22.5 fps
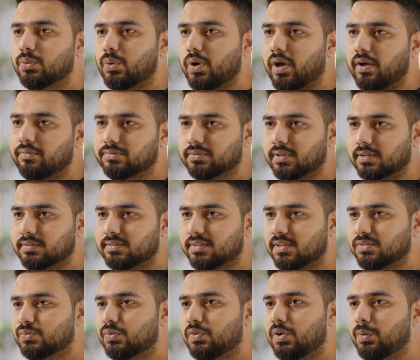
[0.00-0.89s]
you have
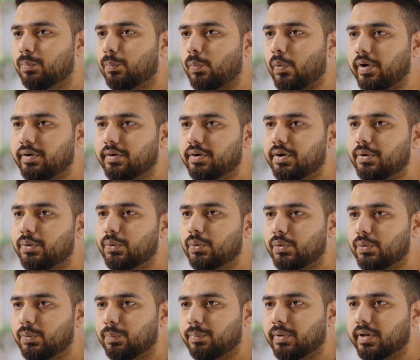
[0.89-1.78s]
successfully pointed
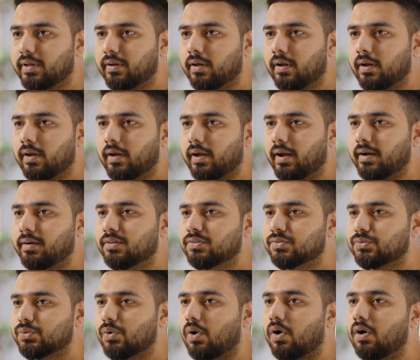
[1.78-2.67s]
your domain and
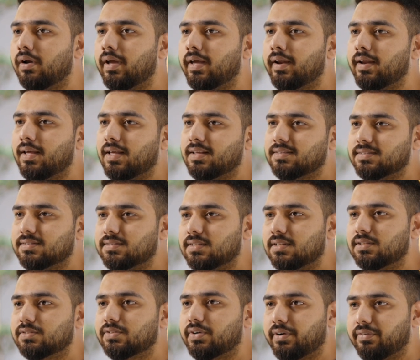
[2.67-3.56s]
installed an
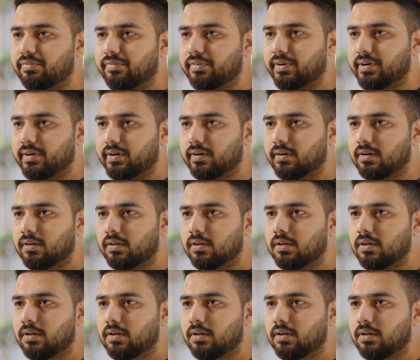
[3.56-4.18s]
SSL certificate.